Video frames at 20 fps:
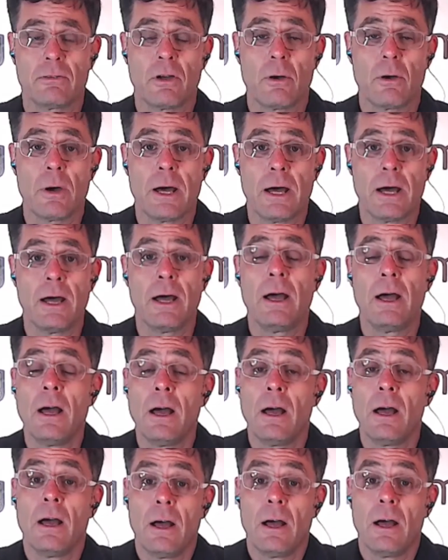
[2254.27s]
Build.
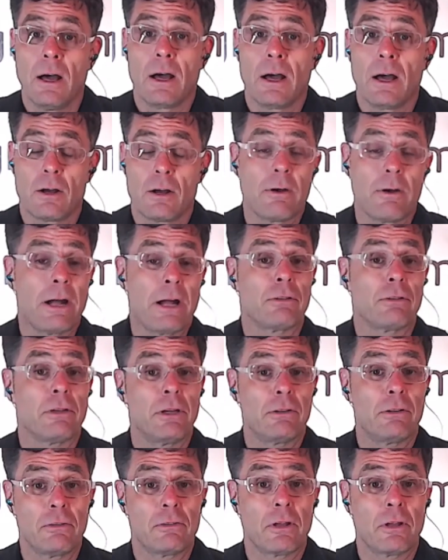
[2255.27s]
So
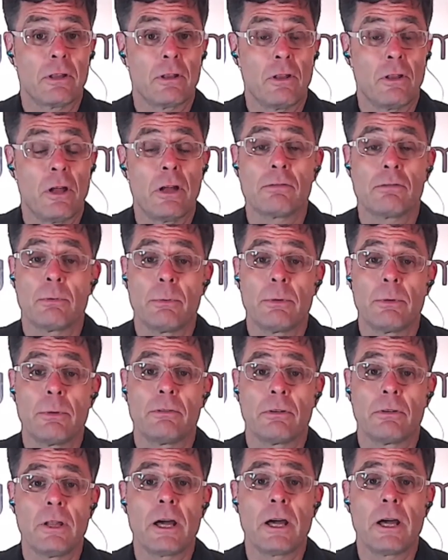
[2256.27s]
congratulations on the
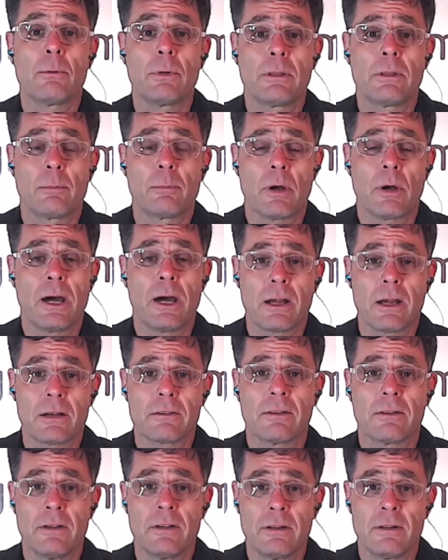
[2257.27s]
launch, and we wish you luck with the
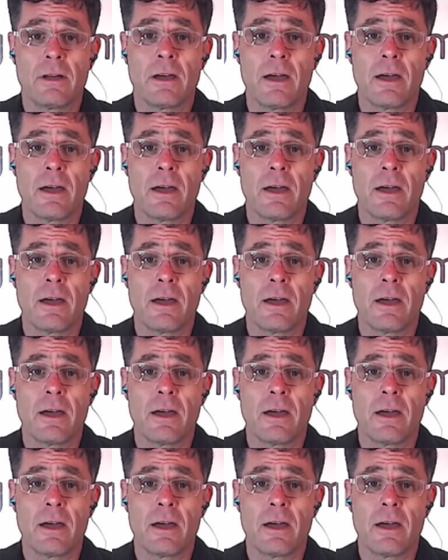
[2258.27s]
product.